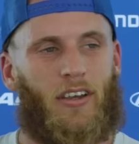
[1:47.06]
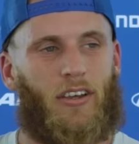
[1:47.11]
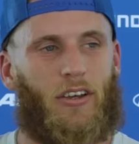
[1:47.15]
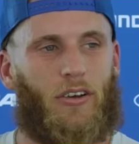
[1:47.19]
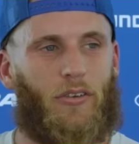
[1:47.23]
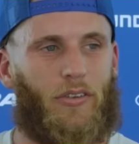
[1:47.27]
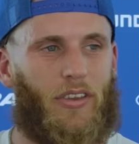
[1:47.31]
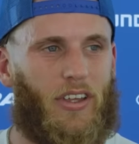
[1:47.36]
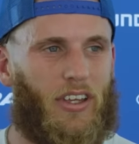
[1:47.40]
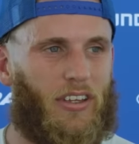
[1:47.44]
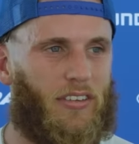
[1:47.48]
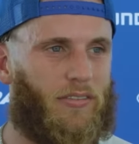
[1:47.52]
You
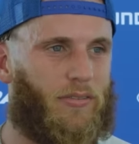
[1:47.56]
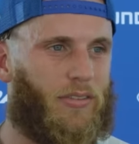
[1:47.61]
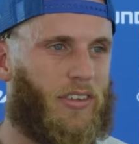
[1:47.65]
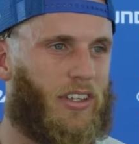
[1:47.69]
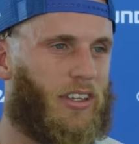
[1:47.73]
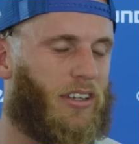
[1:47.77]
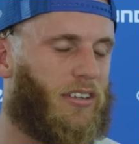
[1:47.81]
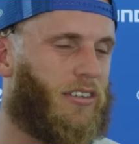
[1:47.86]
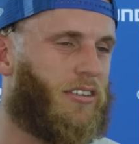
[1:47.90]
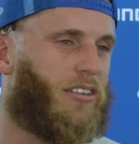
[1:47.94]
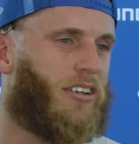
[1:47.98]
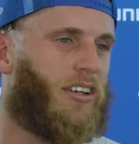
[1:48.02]
know, the
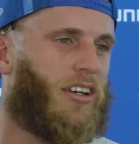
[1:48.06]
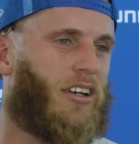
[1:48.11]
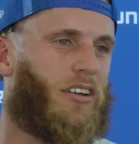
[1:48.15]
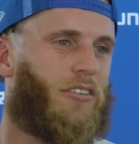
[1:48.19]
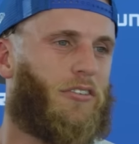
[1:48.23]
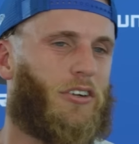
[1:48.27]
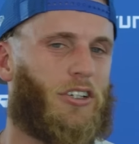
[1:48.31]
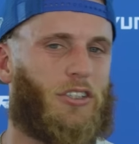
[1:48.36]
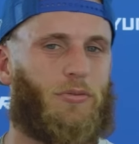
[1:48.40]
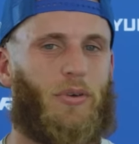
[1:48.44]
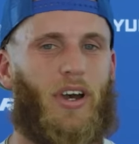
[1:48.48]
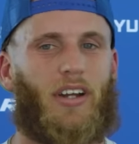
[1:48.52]

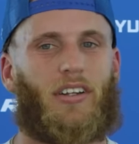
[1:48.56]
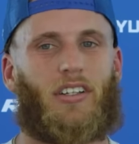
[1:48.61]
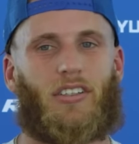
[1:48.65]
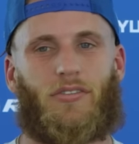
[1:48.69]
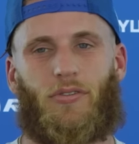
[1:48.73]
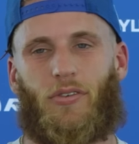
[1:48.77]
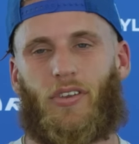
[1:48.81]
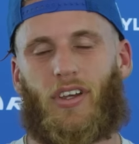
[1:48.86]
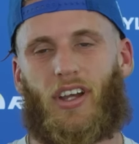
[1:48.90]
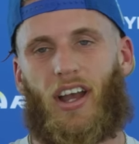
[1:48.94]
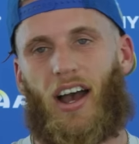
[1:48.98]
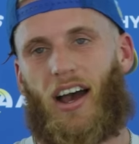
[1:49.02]
respect is
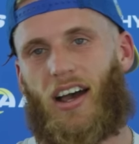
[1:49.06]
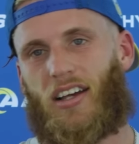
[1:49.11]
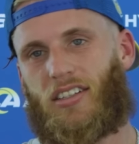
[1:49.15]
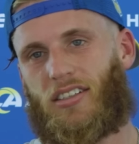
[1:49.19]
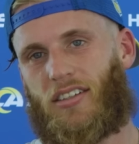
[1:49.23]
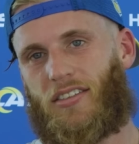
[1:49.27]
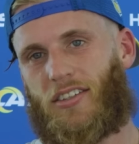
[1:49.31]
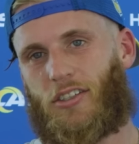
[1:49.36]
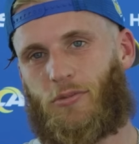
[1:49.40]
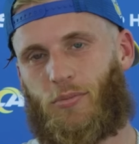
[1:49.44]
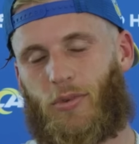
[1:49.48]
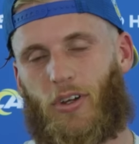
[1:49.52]
for the guys
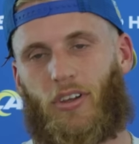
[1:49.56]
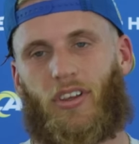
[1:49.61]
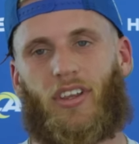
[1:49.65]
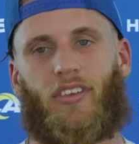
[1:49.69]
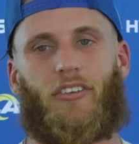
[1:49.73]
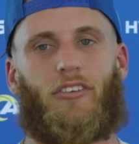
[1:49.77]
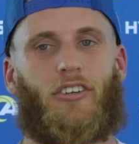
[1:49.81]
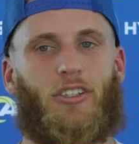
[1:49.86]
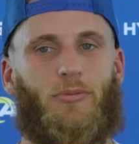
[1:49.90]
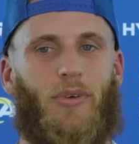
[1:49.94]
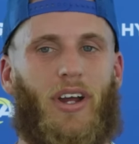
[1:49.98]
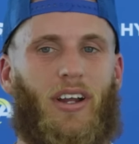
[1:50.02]
in this building,
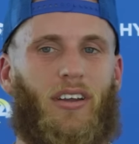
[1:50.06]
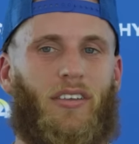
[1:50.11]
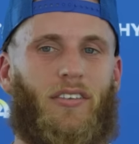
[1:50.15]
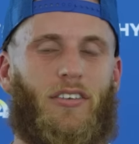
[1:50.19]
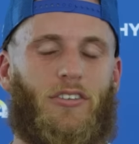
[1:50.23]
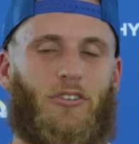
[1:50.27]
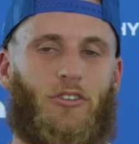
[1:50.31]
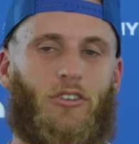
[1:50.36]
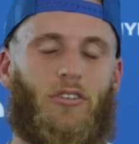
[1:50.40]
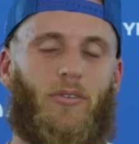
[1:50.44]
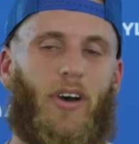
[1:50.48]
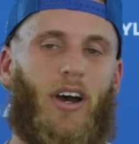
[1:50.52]
the respect in
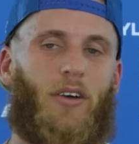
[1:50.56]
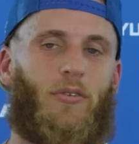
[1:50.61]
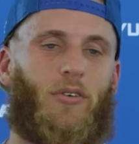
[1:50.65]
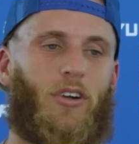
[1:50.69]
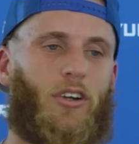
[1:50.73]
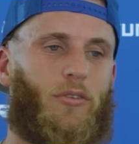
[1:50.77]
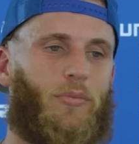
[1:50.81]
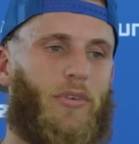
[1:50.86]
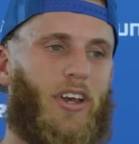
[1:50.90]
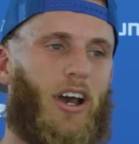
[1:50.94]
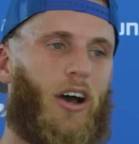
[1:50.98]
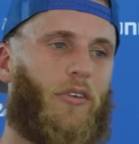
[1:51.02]
this room. I
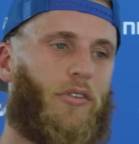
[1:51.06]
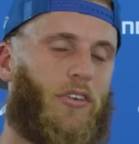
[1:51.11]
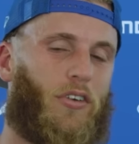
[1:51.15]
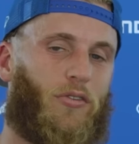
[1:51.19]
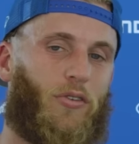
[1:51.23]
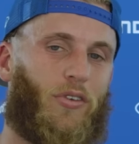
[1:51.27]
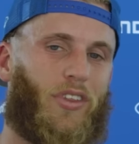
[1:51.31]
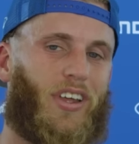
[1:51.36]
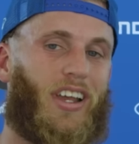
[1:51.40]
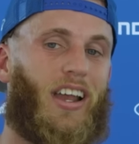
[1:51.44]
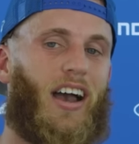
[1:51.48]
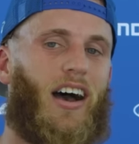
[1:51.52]
want to be out there
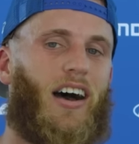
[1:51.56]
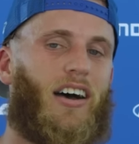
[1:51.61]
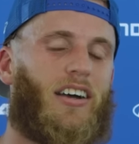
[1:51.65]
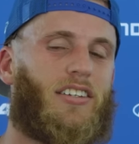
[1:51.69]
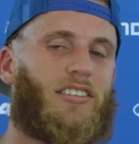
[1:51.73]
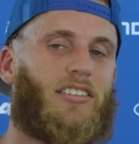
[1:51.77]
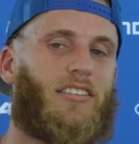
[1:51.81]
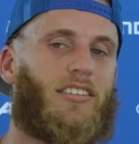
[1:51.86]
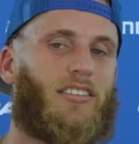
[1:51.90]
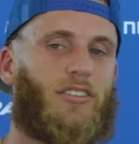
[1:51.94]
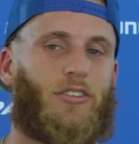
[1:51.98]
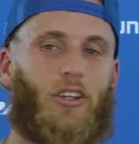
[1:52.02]
for the
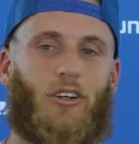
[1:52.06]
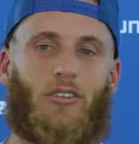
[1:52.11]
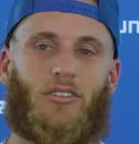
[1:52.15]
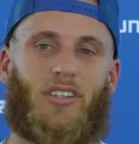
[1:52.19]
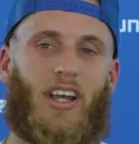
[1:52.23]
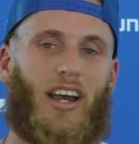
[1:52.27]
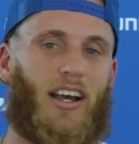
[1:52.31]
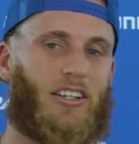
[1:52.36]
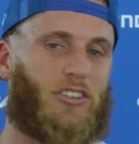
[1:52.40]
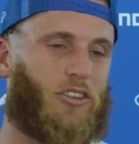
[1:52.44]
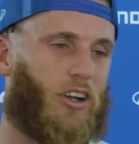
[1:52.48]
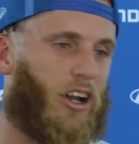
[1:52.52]
guys, and those
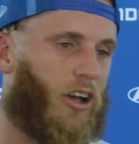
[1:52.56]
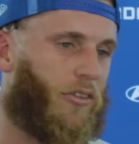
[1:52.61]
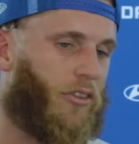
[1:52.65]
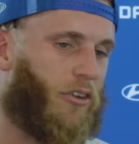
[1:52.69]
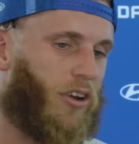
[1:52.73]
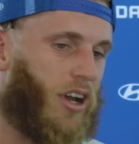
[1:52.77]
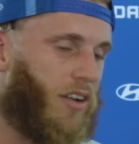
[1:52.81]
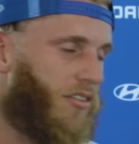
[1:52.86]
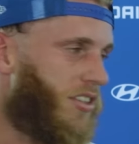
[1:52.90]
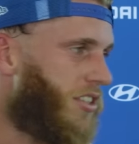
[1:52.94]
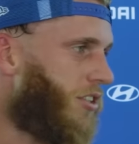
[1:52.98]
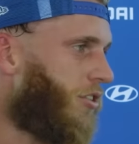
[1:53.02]
guys are out
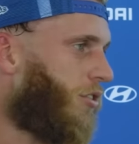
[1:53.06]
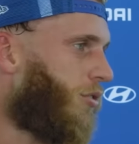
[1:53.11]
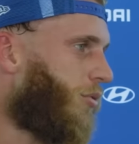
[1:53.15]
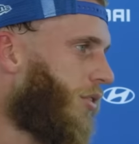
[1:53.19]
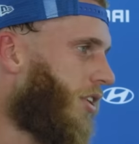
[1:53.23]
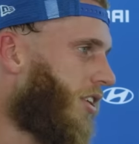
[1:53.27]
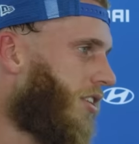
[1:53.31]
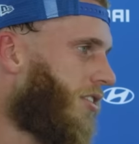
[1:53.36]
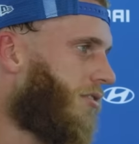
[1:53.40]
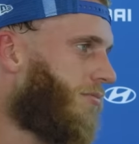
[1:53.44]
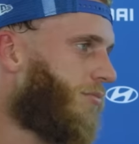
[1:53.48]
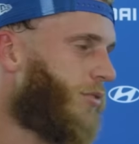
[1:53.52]
there every single
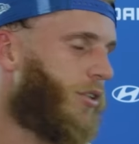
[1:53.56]
week.